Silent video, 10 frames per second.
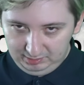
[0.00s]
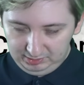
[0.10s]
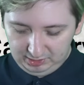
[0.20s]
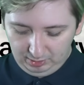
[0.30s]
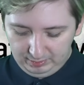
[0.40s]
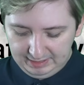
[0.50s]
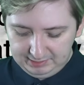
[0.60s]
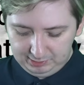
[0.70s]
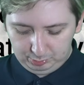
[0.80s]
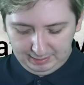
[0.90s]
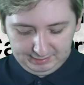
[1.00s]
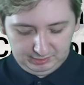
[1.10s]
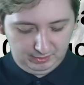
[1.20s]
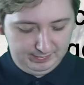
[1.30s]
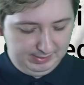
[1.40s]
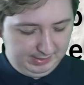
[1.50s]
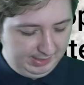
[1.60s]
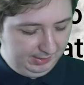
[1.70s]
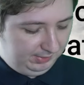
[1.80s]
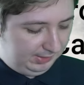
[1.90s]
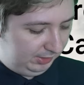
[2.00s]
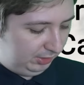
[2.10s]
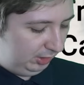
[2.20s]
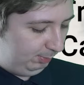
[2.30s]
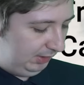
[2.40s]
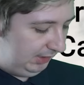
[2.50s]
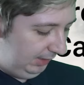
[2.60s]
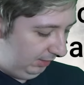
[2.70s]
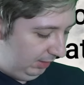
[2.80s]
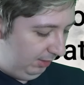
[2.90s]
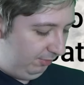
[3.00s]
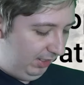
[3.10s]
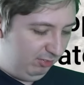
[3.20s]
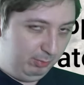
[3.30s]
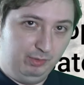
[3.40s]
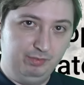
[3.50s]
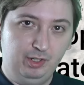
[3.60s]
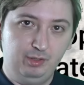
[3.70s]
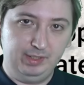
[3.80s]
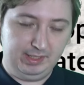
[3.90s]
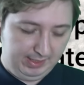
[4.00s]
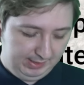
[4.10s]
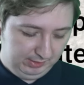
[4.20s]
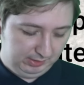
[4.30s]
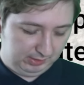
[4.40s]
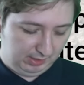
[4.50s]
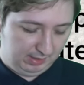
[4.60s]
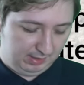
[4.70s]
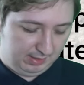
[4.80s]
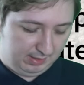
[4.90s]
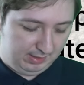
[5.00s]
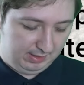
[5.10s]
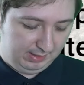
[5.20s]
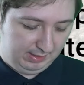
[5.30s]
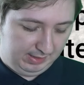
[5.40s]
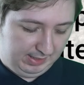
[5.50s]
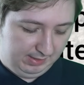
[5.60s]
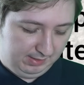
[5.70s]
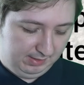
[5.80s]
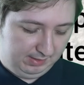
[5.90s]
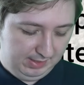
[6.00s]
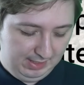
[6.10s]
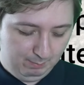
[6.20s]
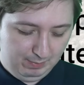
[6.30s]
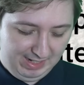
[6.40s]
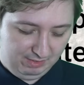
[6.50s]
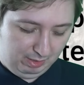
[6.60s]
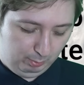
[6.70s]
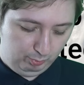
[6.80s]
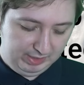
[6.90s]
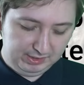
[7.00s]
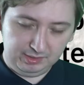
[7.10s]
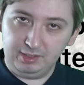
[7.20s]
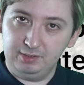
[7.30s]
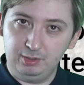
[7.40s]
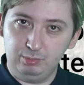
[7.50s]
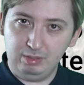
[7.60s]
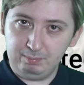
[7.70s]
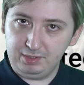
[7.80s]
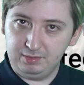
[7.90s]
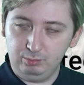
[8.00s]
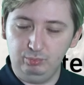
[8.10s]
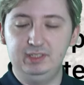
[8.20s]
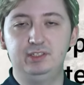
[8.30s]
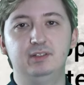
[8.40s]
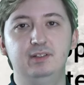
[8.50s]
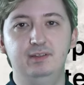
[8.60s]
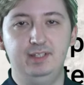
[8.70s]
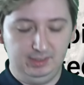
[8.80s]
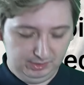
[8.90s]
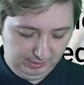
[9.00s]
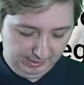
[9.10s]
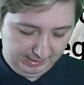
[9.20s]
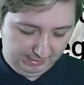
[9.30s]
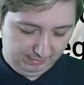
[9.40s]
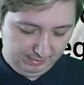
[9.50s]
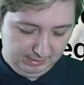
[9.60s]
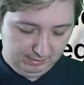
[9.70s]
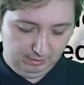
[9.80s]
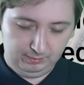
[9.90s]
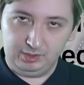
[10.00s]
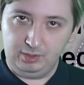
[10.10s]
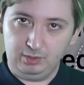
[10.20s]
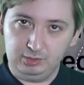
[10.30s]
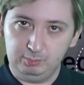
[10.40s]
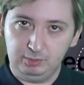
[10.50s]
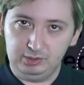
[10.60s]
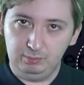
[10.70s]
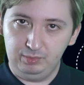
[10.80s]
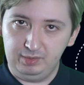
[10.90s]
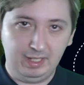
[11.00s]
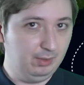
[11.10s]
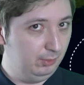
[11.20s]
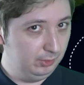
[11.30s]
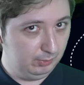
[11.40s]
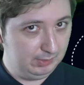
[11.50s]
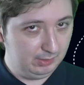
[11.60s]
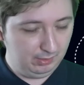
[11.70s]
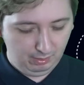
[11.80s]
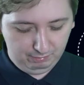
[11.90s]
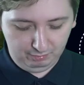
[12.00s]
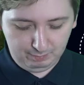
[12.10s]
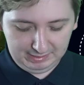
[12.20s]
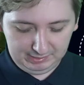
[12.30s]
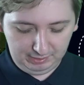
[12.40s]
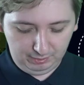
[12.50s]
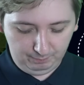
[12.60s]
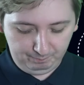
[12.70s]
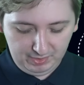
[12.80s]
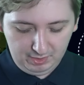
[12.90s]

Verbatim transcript: So latest trends are indicating conditions particularly favourable for hurricanes uh, in the main development region and Caribbean region this year. Those are the hotspots that we're looking at and also into the Gulf of Mexico.